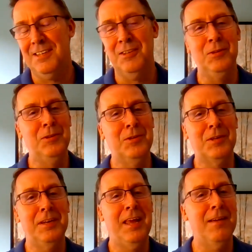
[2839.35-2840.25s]
you
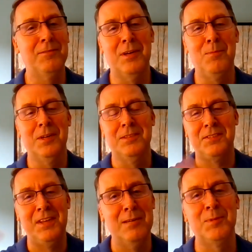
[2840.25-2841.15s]
could have someone
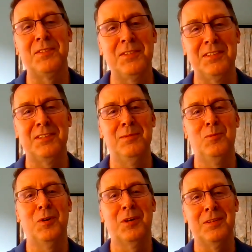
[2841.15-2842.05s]
set up a
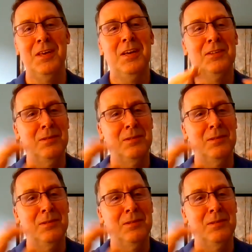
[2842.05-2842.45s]
system where